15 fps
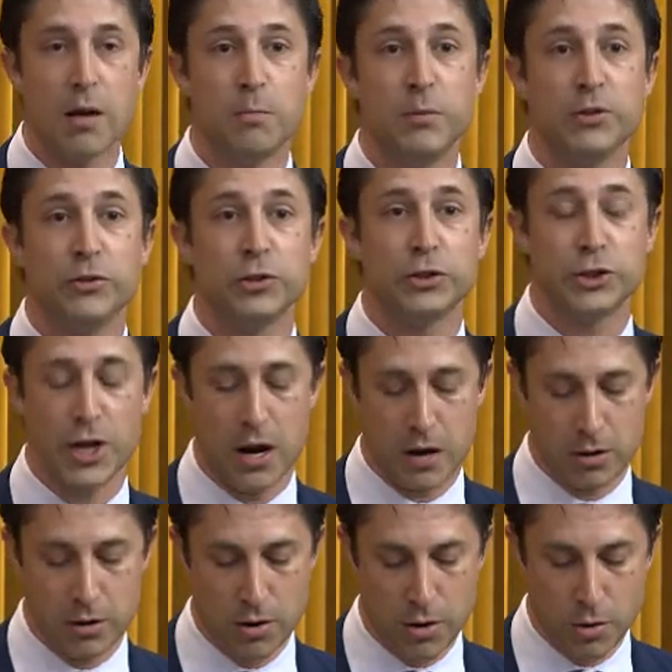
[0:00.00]
Mr.
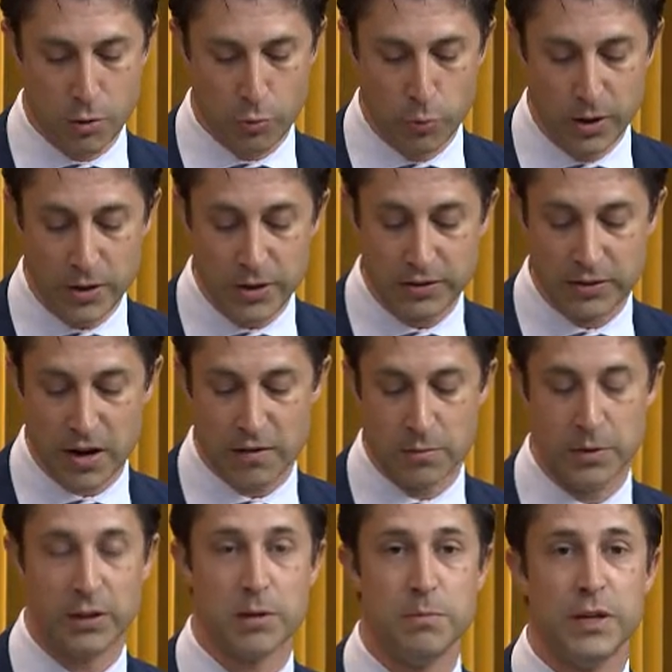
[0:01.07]
Chair, will this
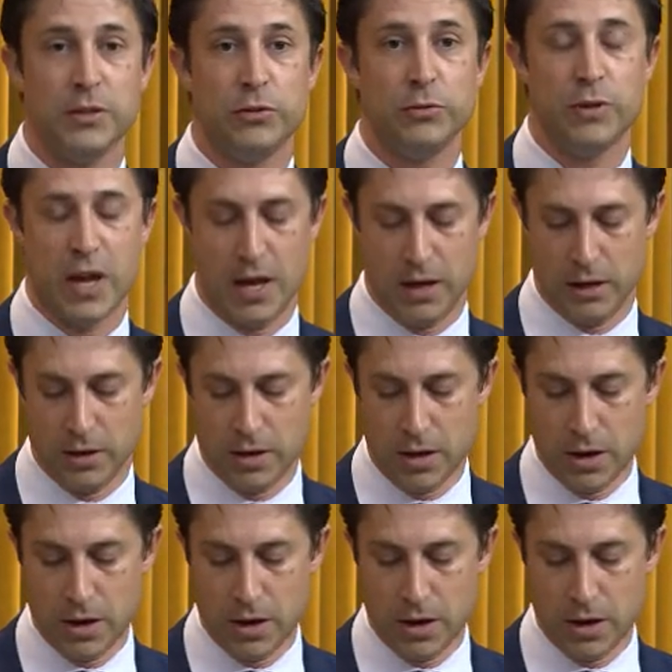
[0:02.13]
government commit today